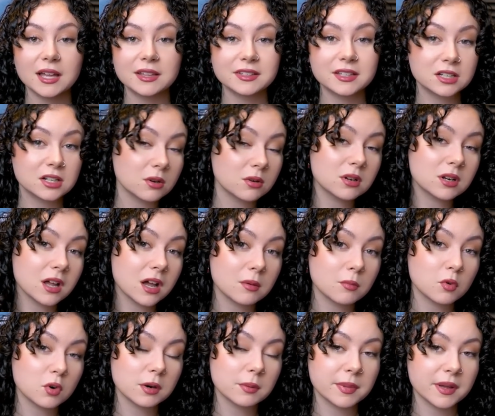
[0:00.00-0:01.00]
and they know a
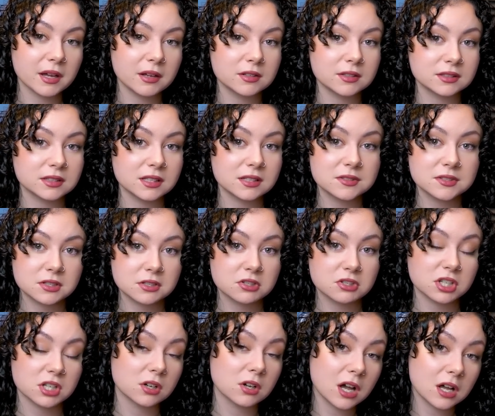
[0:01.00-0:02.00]
lot more about it than
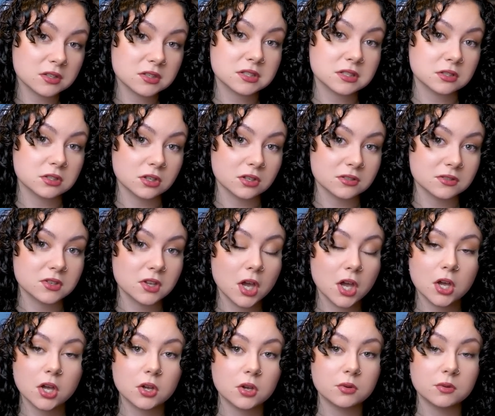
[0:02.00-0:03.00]
Sergio Costa
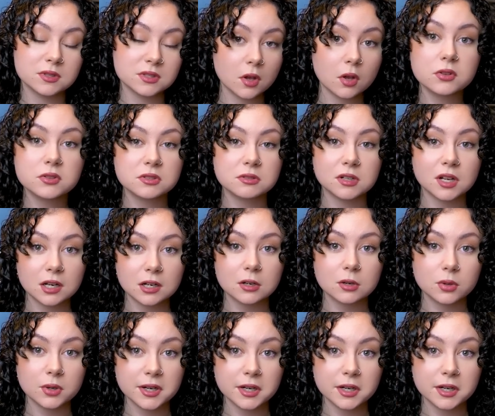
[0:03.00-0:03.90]
does, who is also not a